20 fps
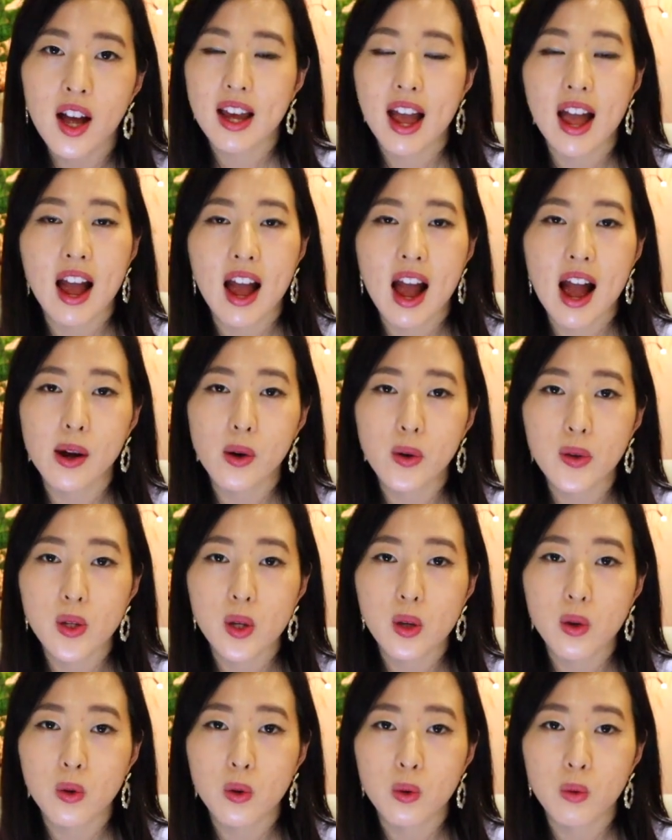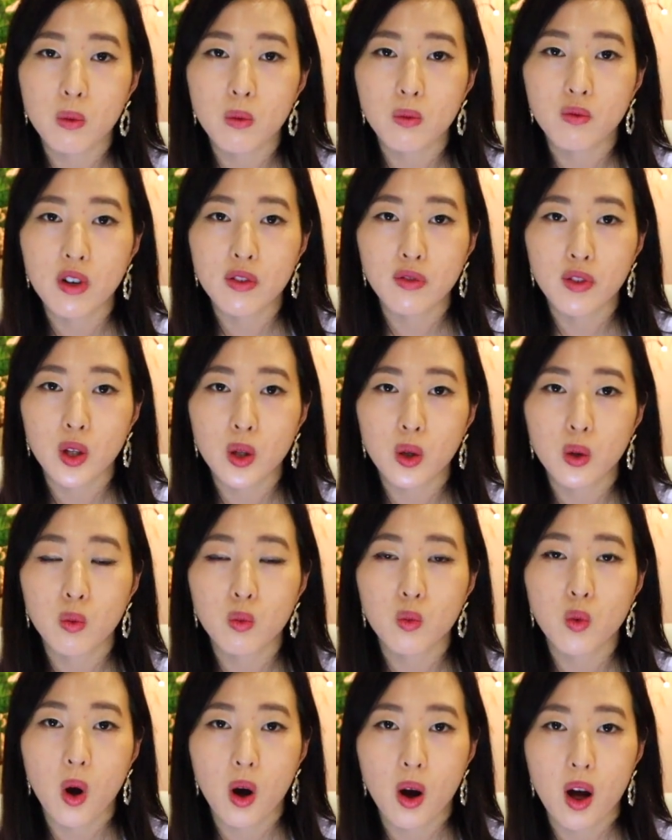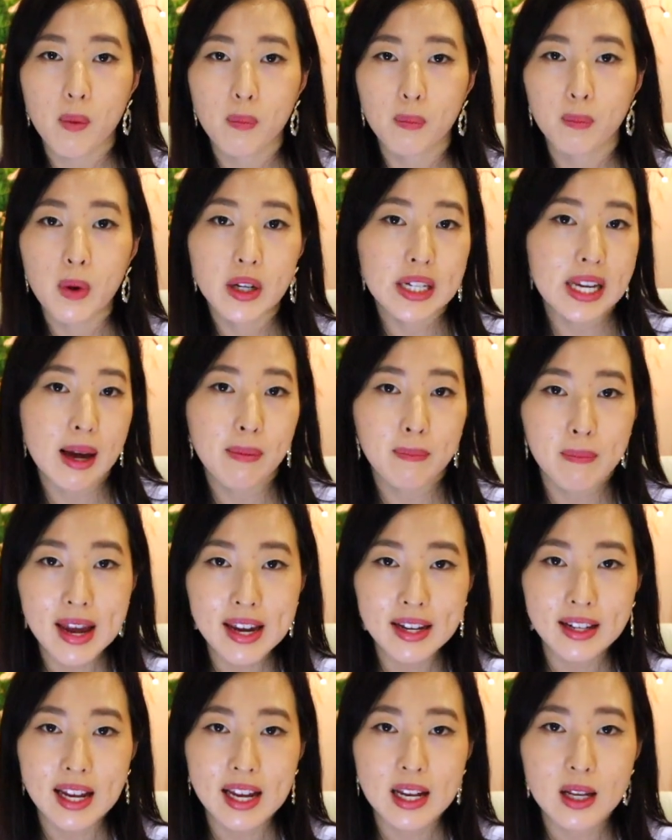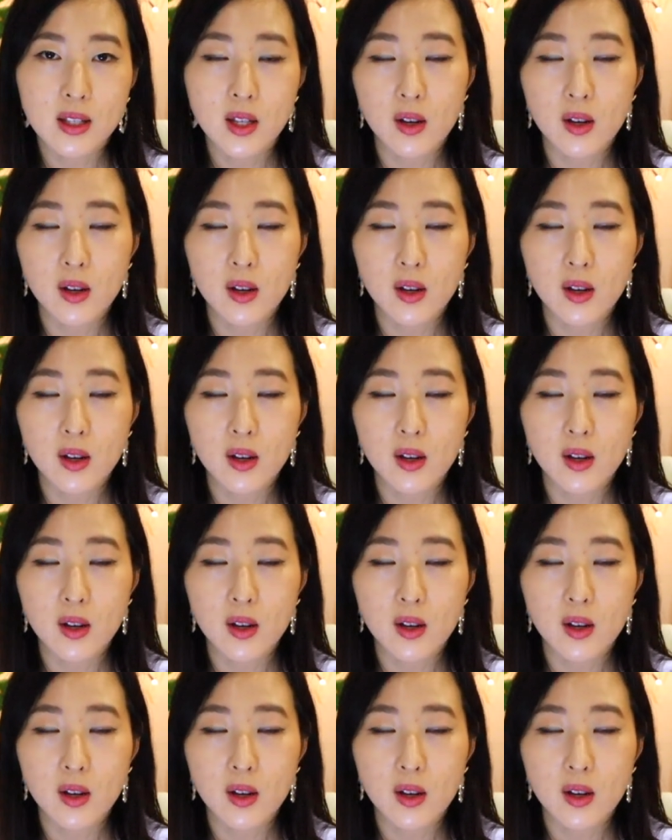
Yeah, I also review what money I'm making.